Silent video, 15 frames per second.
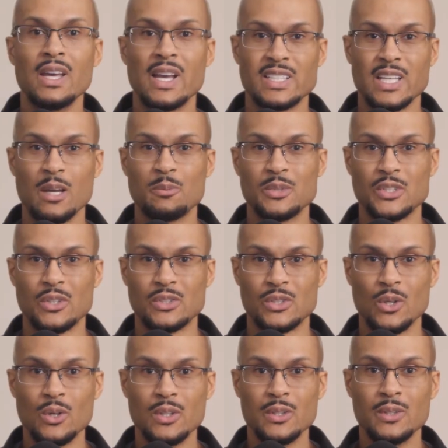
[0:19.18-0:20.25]
Examples are
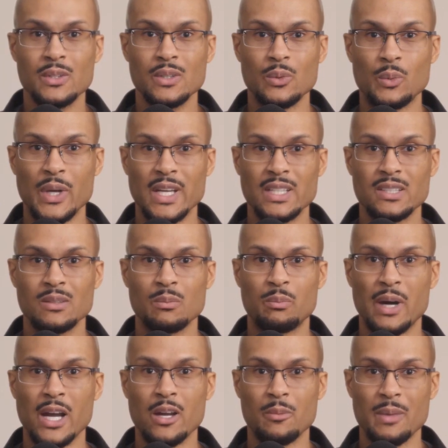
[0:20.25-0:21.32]
solar, wind,
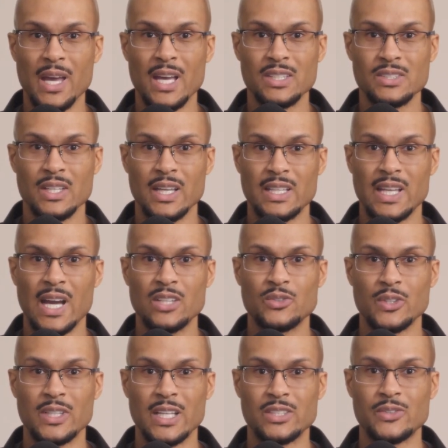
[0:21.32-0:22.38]
biomass, and
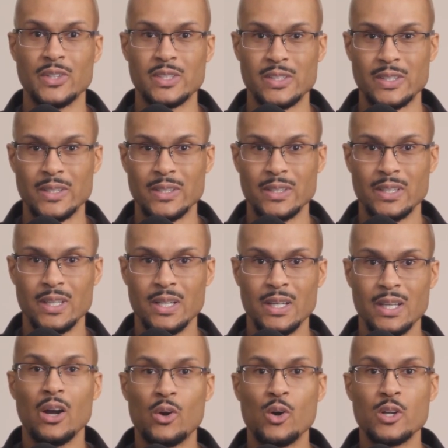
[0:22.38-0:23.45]
hydroelectricity.
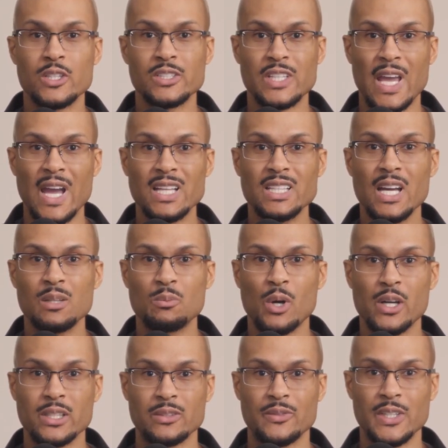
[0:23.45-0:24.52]
According to Allied
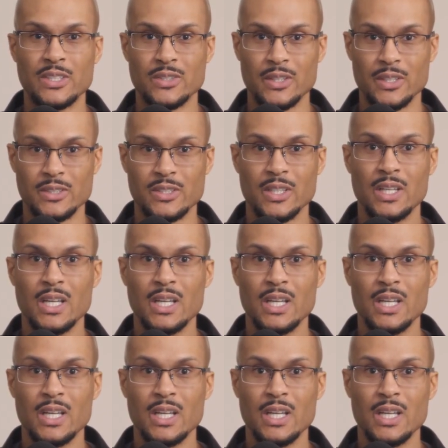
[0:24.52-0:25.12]
Market Research,